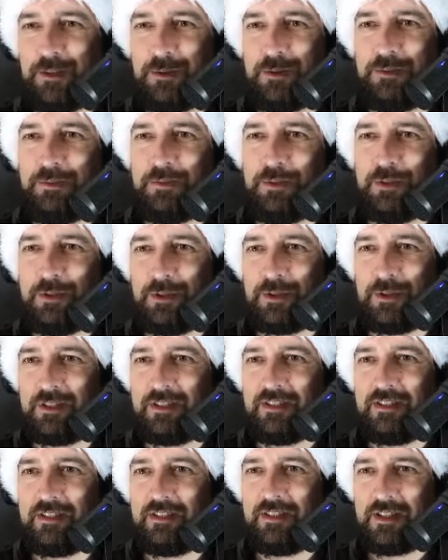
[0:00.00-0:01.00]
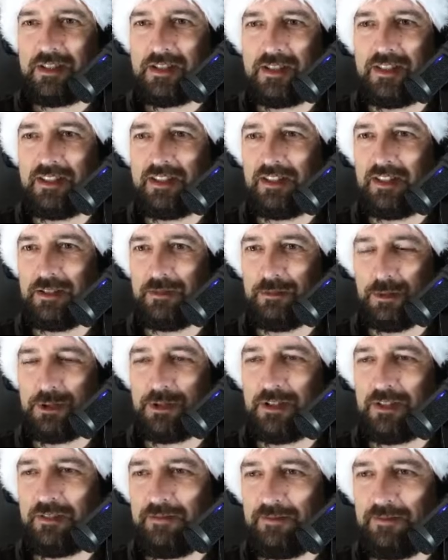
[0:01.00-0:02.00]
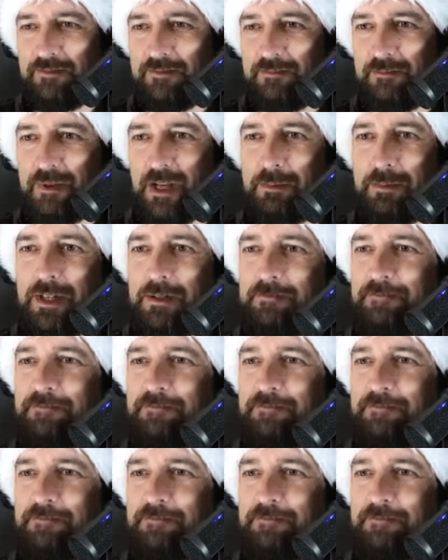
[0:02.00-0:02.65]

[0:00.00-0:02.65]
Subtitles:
you for listening and watching. Bye bye.